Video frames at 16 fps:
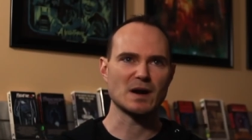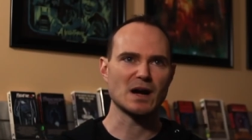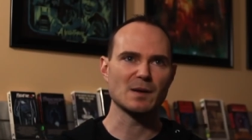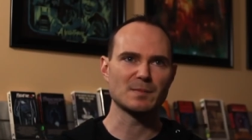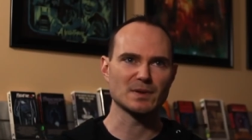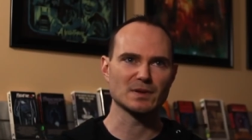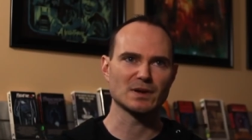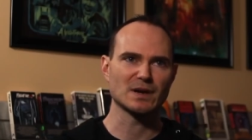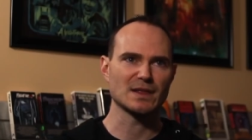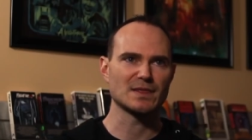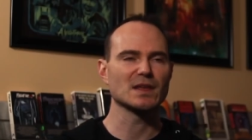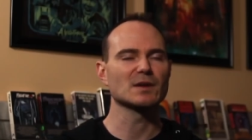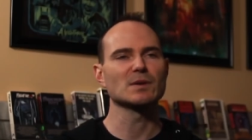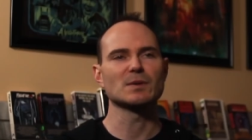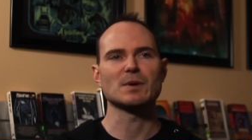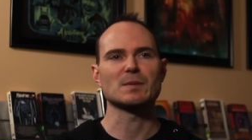popular. I
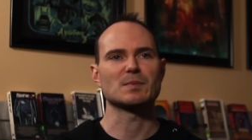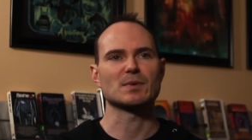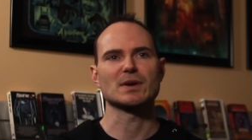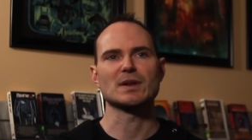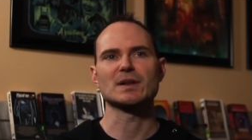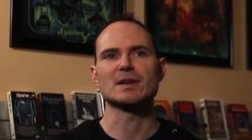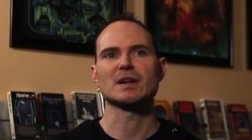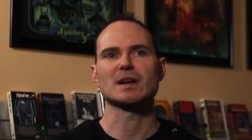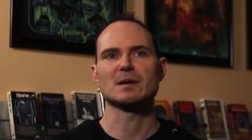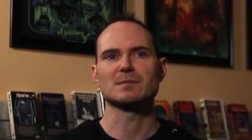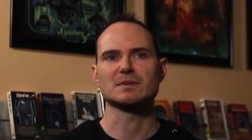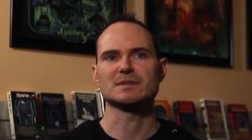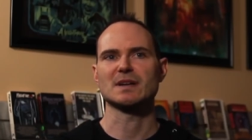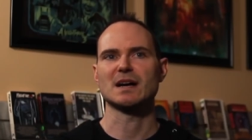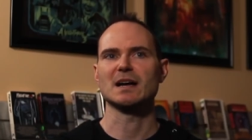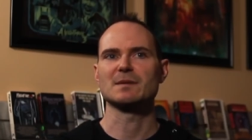think we reprinted it a
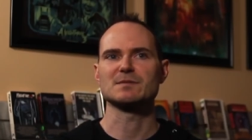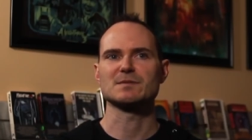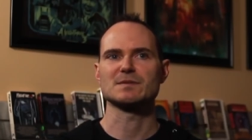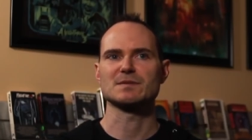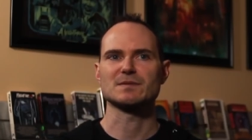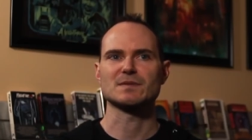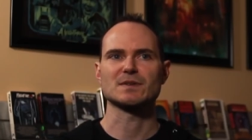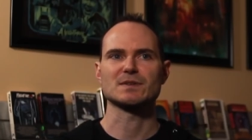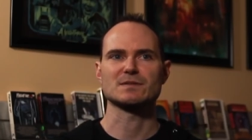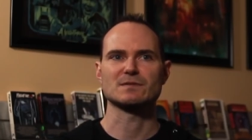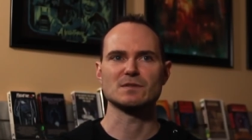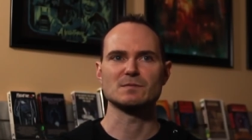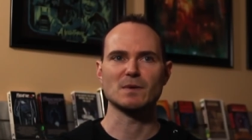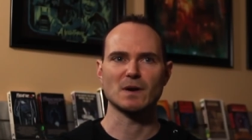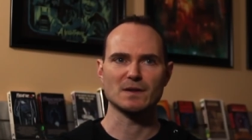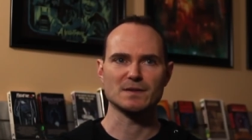couple times in the first
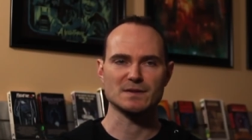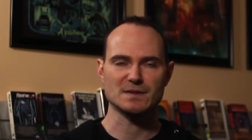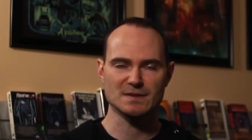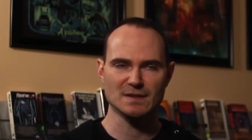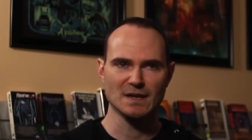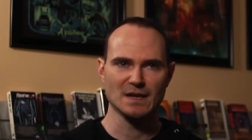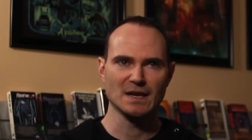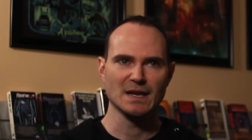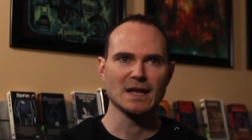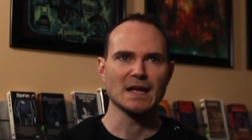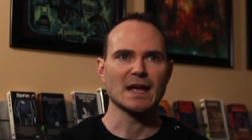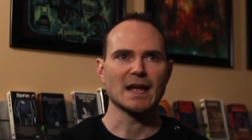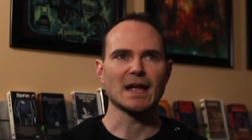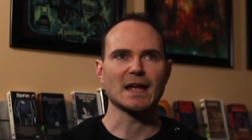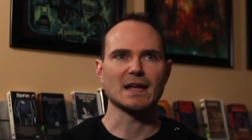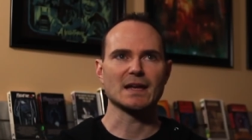few months,
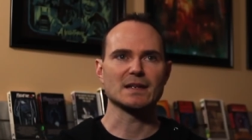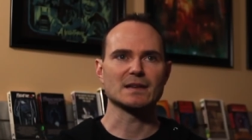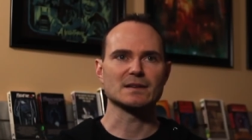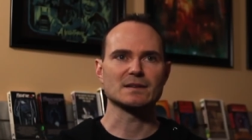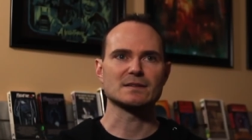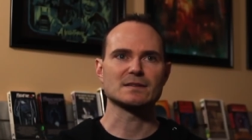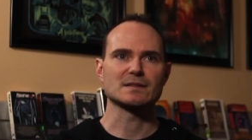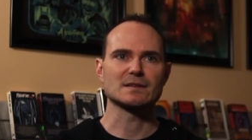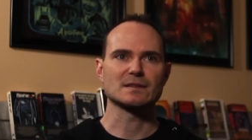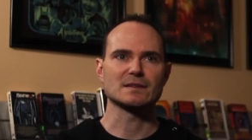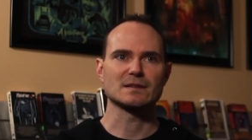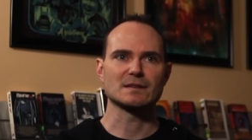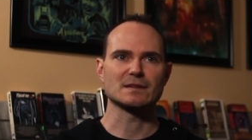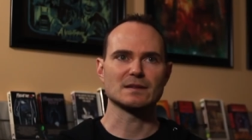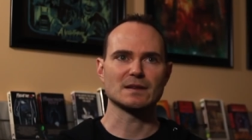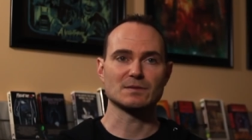and
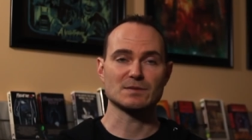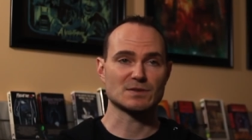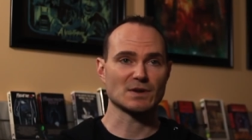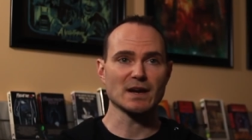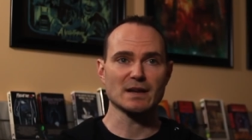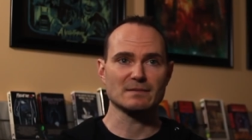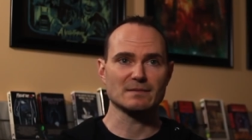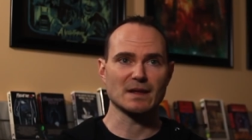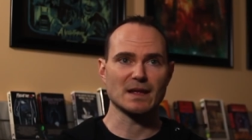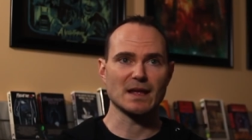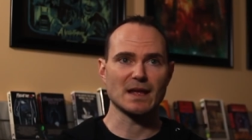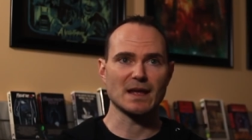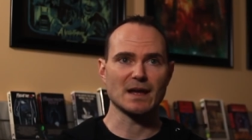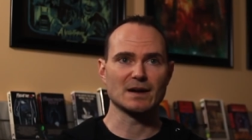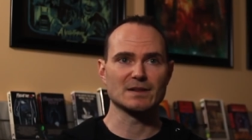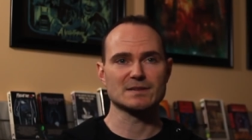it was great
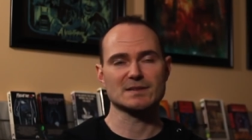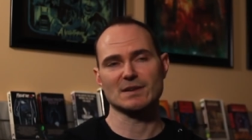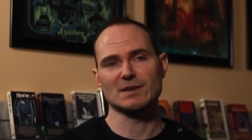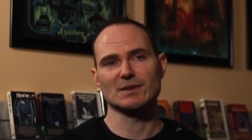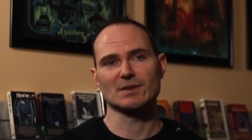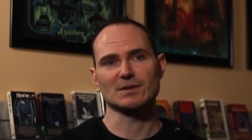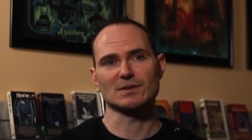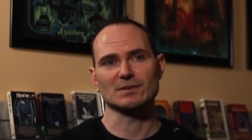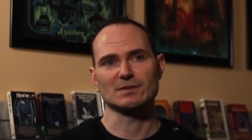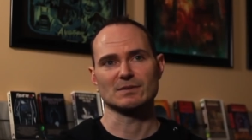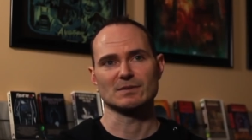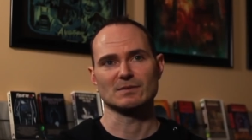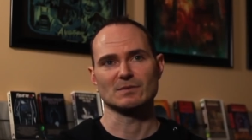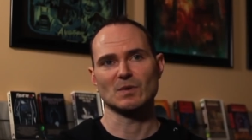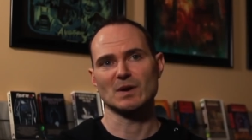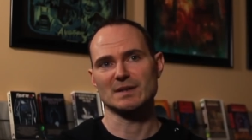until
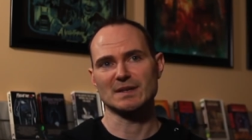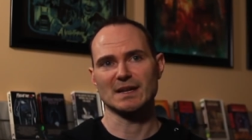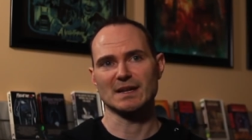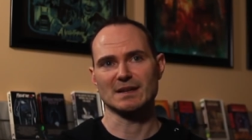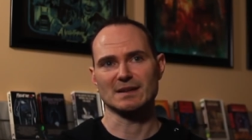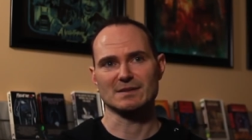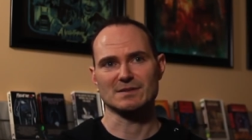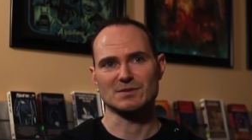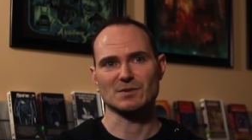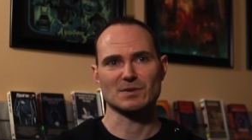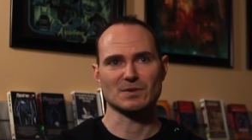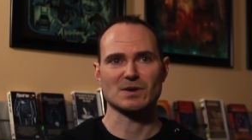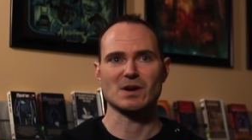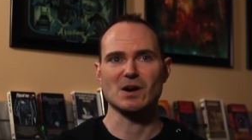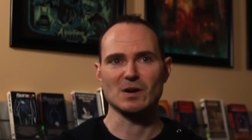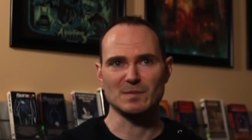one day
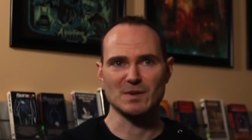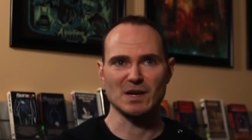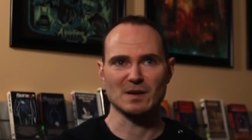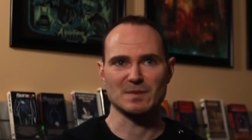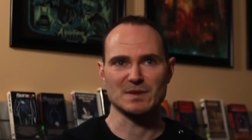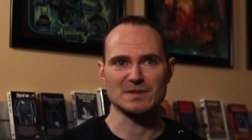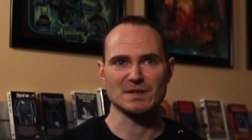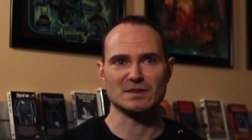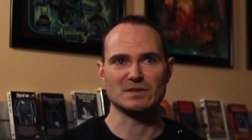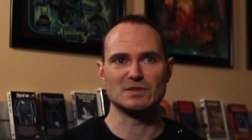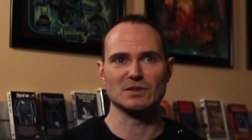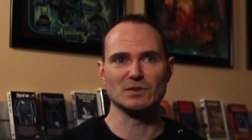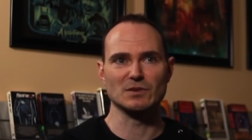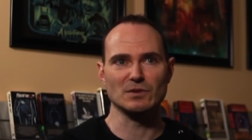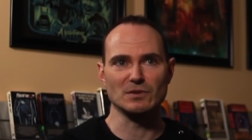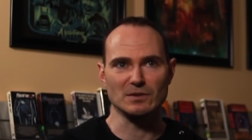Zornow called me up. He's like,
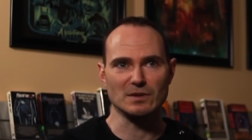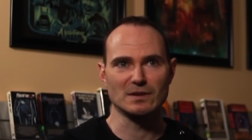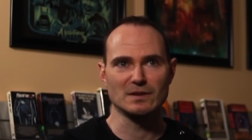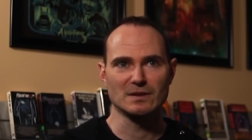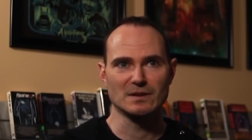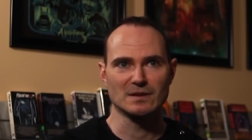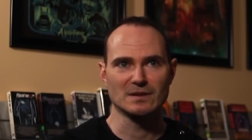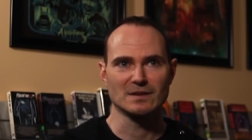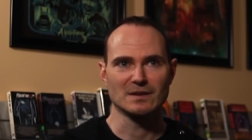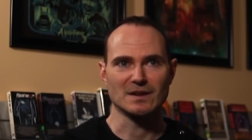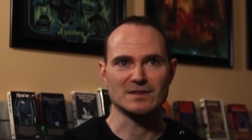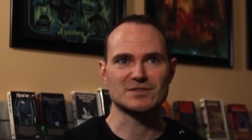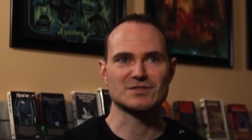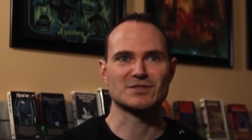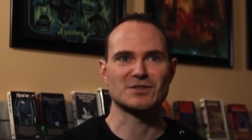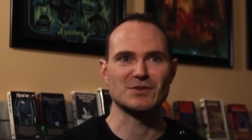"Dude, I
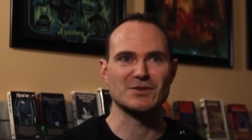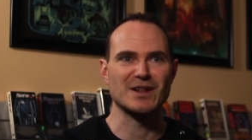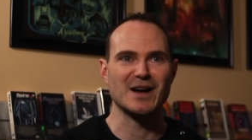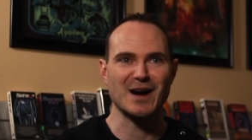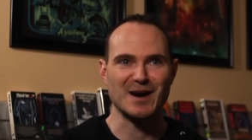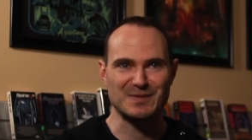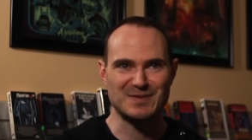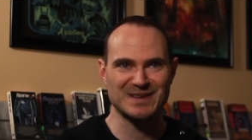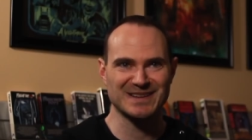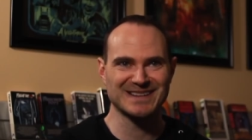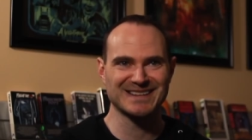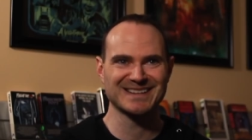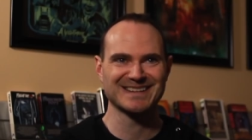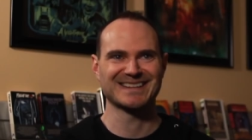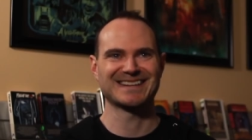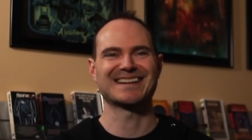screwed up."
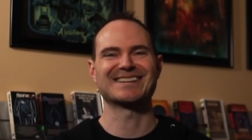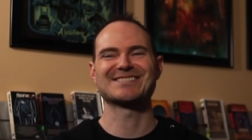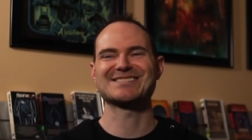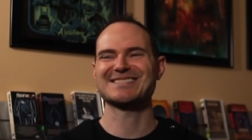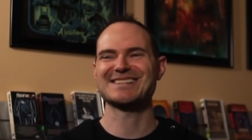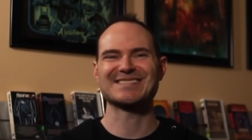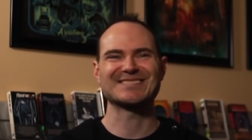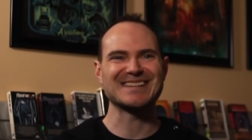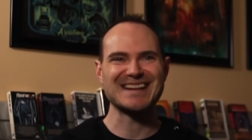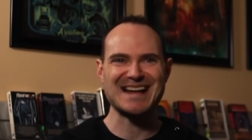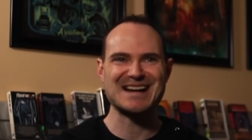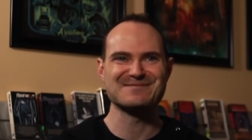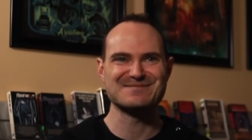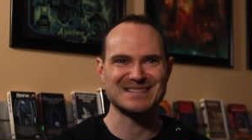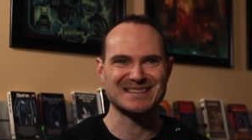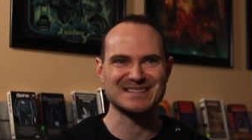I was like, "What
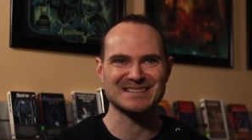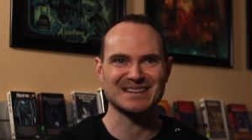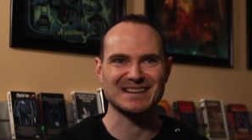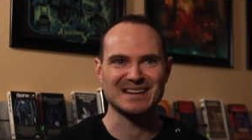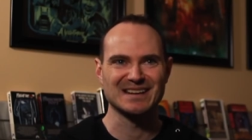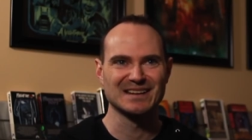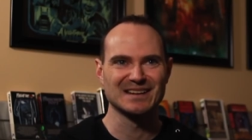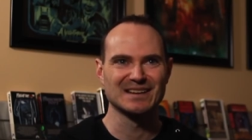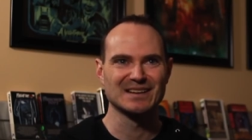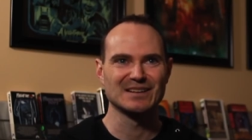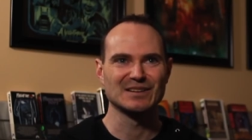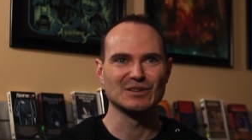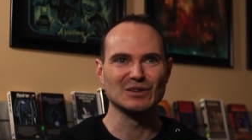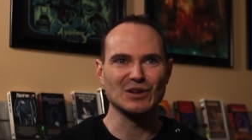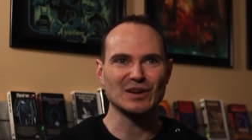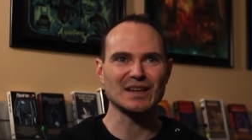happened?" He's like,
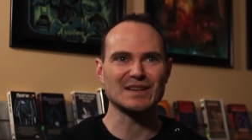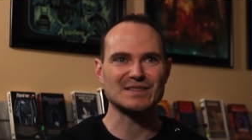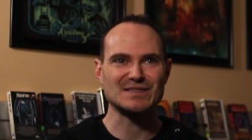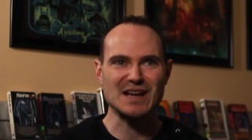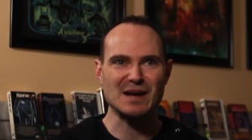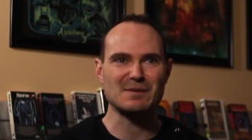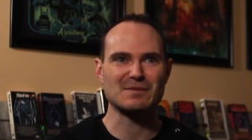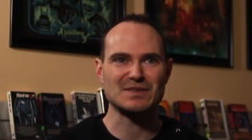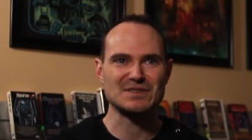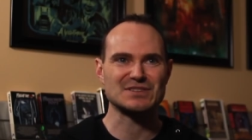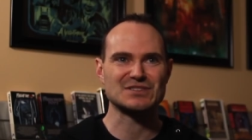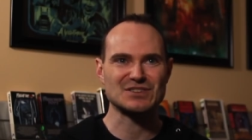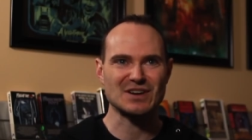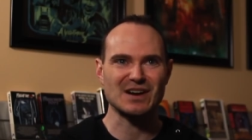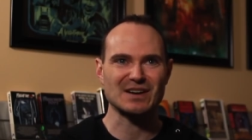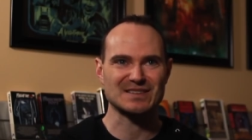"Look at the Zombie versus.
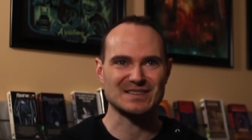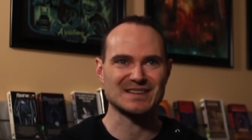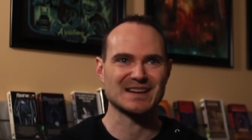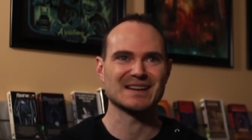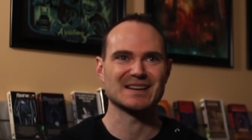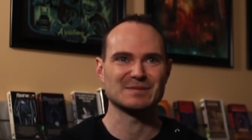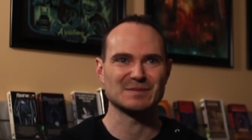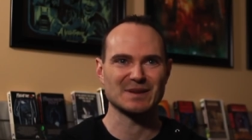Shark design."